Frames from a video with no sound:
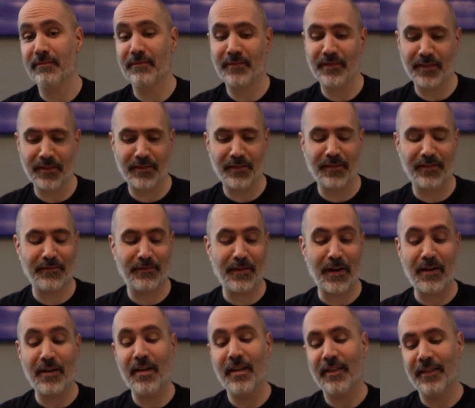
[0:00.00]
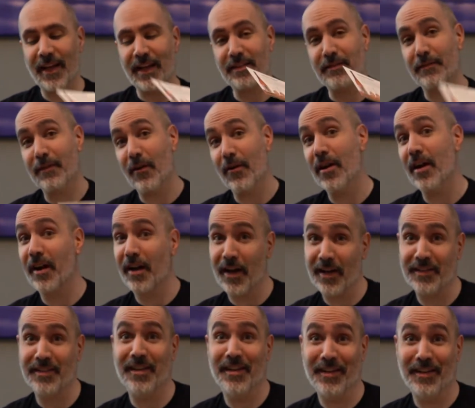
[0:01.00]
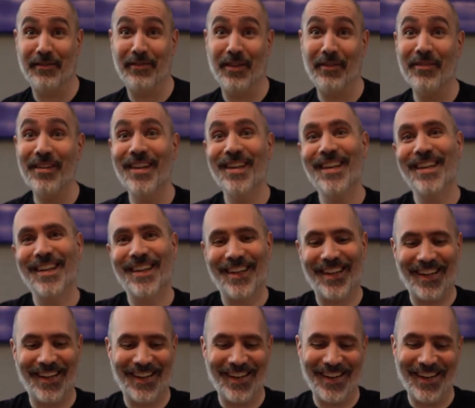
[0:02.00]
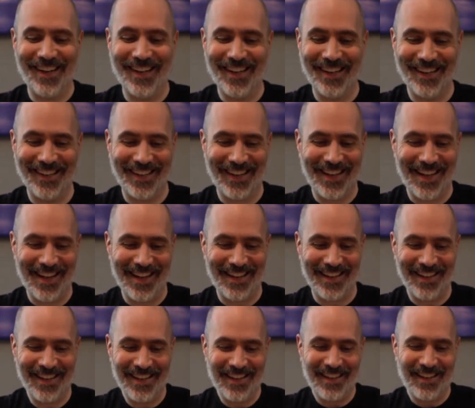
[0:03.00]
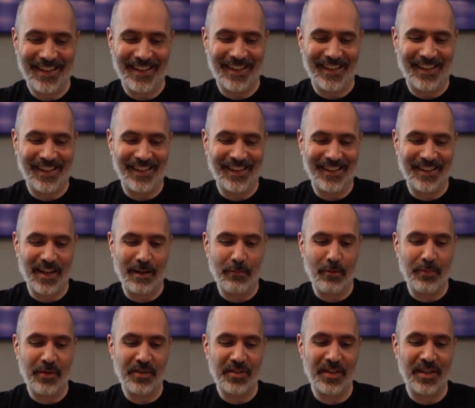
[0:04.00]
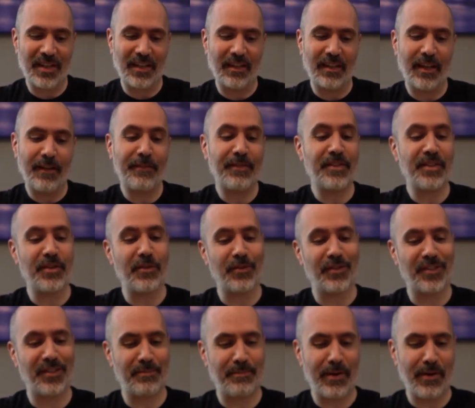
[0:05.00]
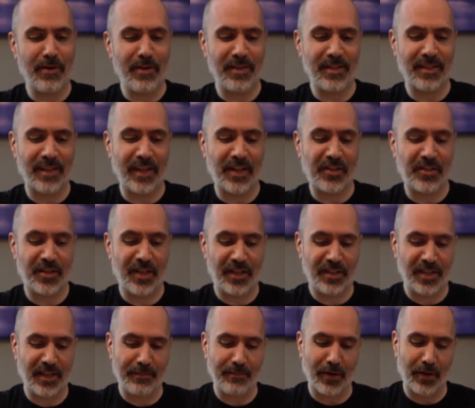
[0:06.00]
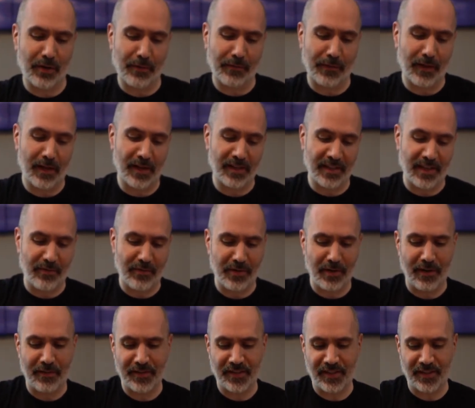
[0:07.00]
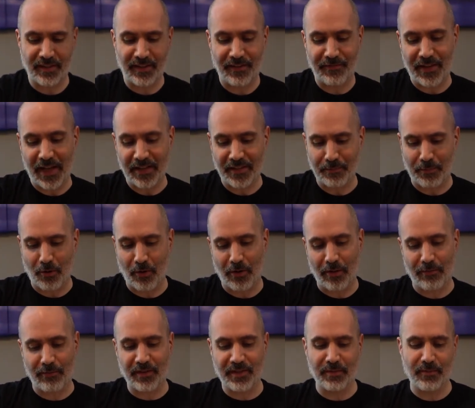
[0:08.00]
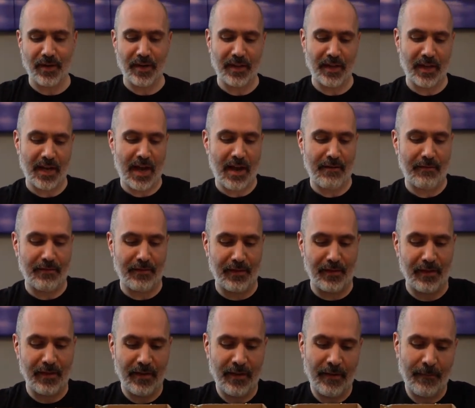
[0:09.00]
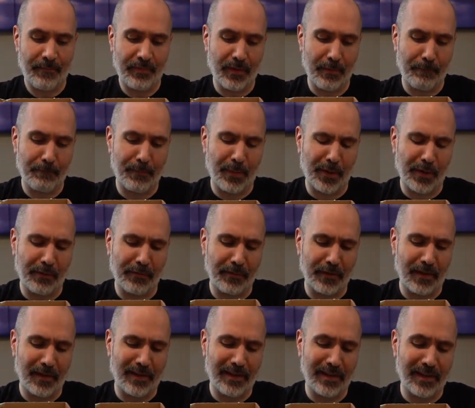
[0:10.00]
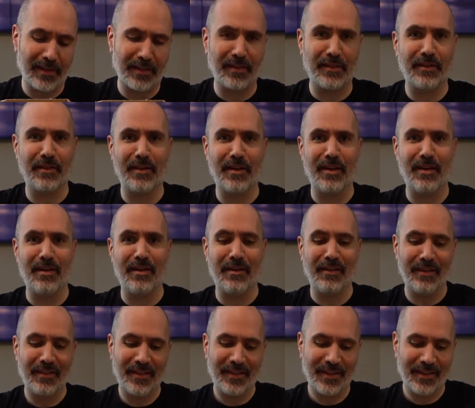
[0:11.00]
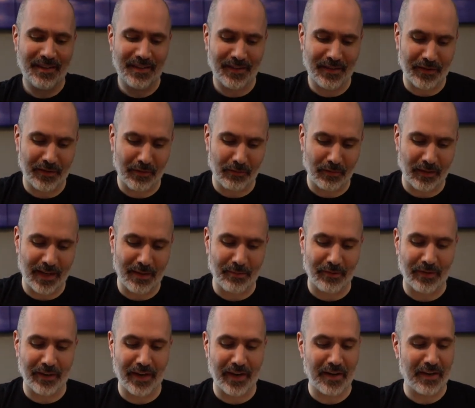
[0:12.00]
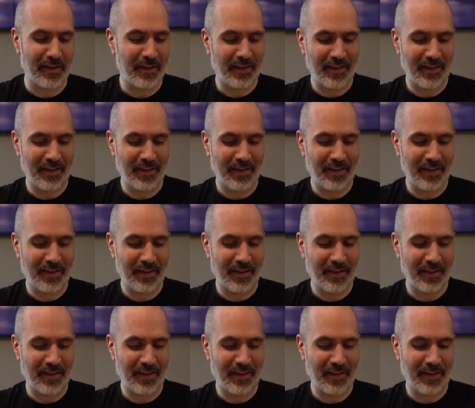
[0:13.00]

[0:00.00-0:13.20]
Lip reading: That's very Hakkaisan of them. And then Nambu Bijin lifts your spirits like chasing butterflies. I wonder if that's part of the reason why they have the butterflies on their label there.